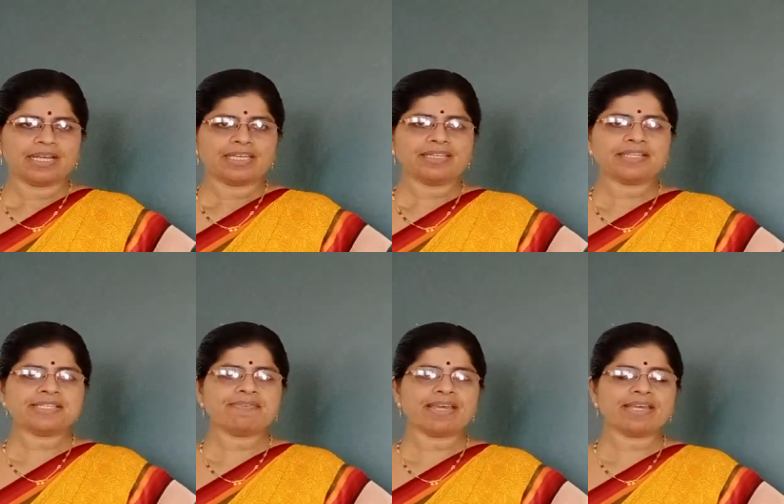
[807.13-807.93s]
In
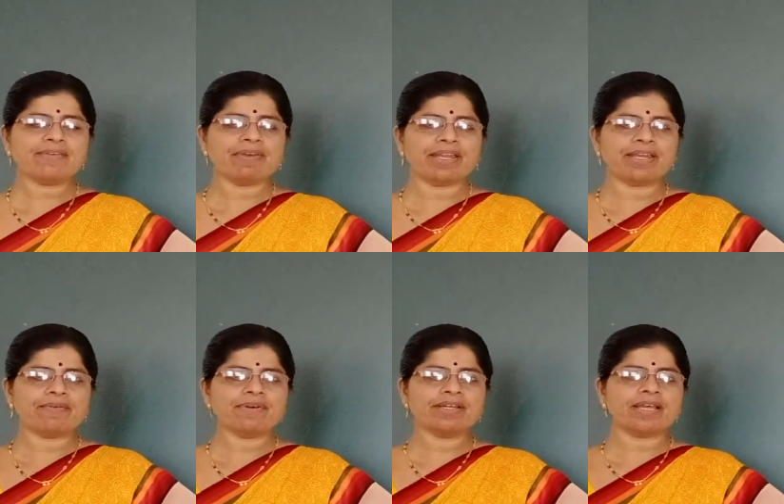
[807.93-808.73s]
this way,
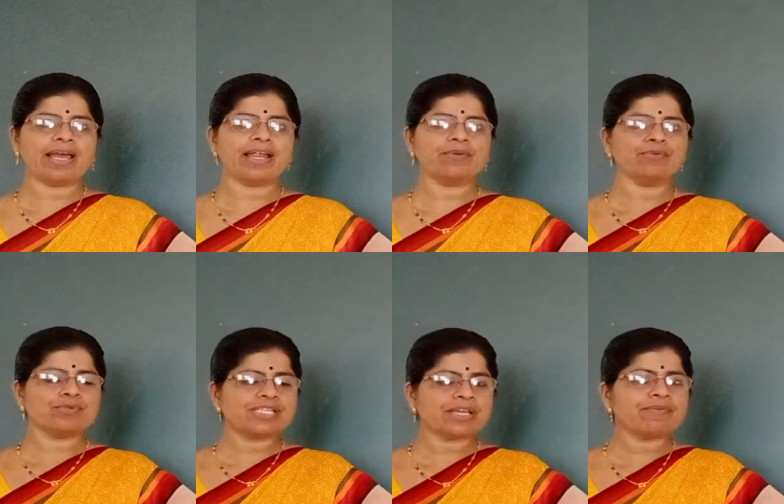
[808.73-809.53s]
whenever
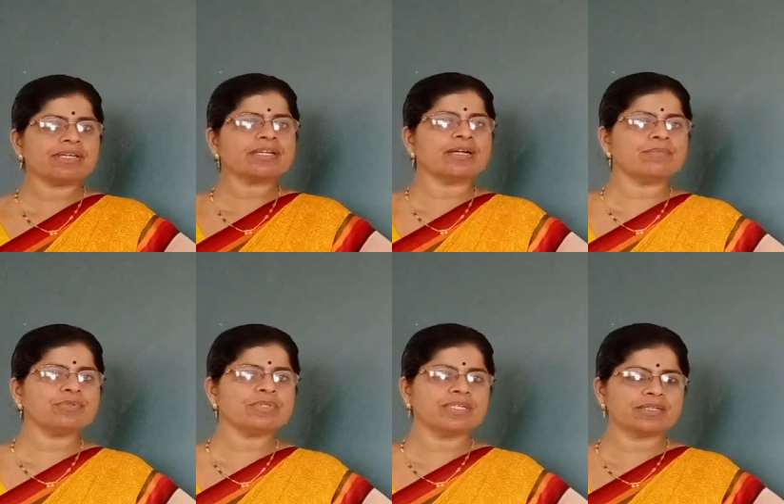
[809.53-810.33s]
and whoever
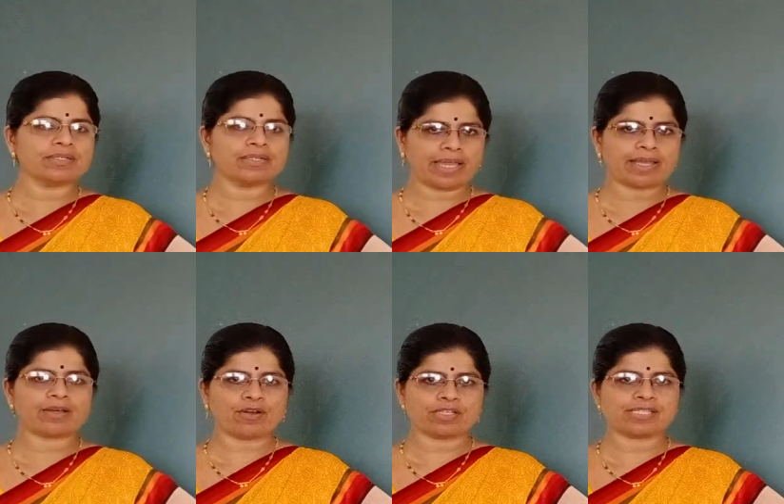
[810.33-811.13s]
come
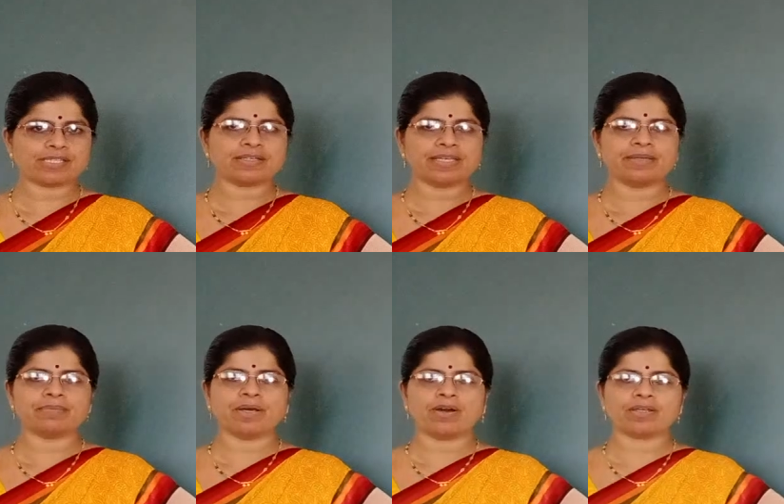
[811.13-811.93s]
across
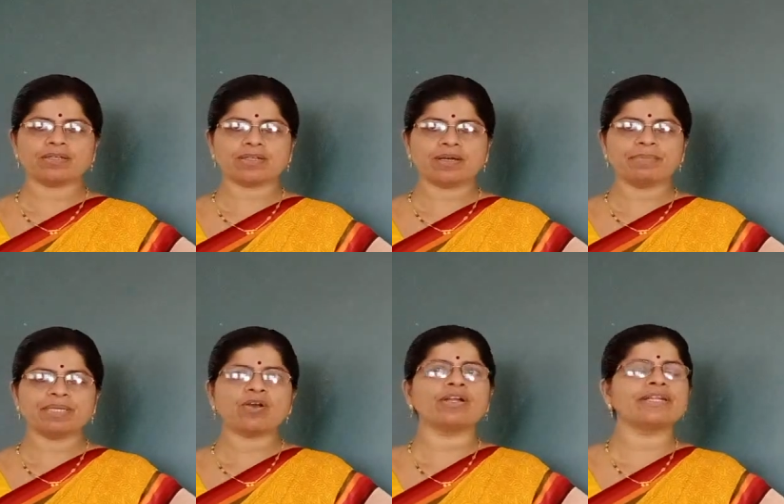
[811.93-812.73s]
him or come
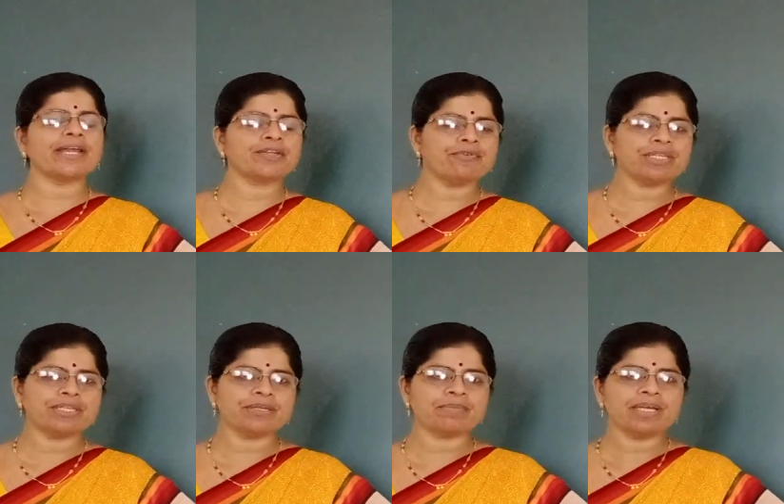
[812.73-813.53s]
in contact with
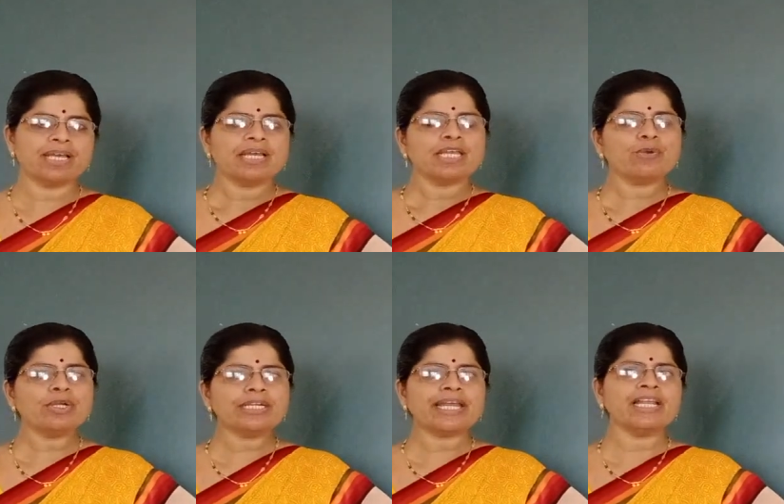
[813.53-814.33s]
him, he
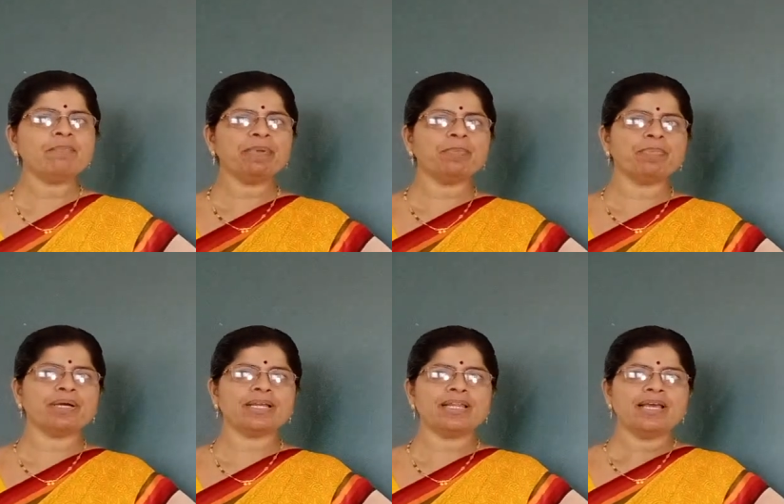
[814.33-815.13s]
would tell
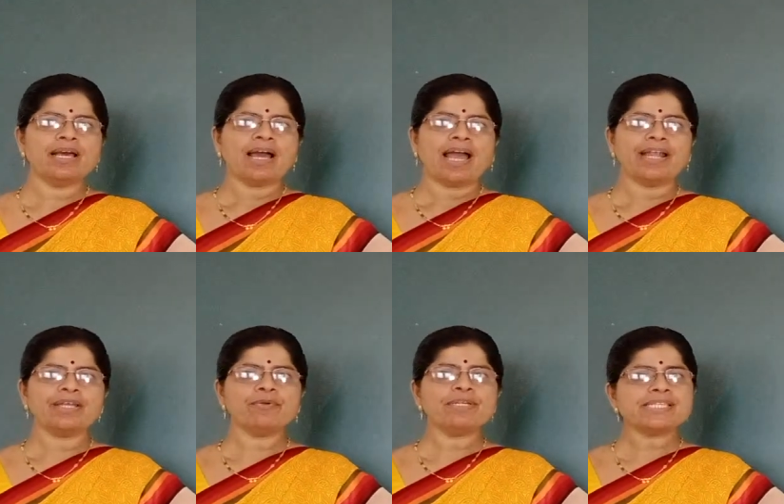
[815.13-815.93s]
people,
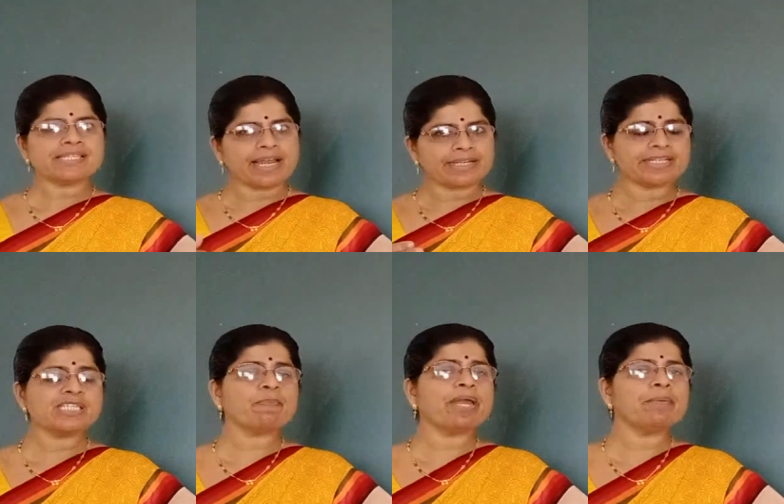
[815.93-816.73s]
and he would
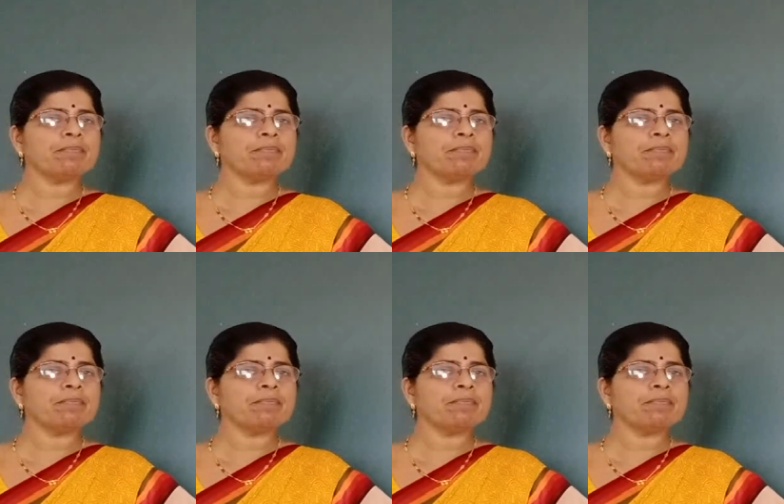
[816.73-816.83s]
satisfy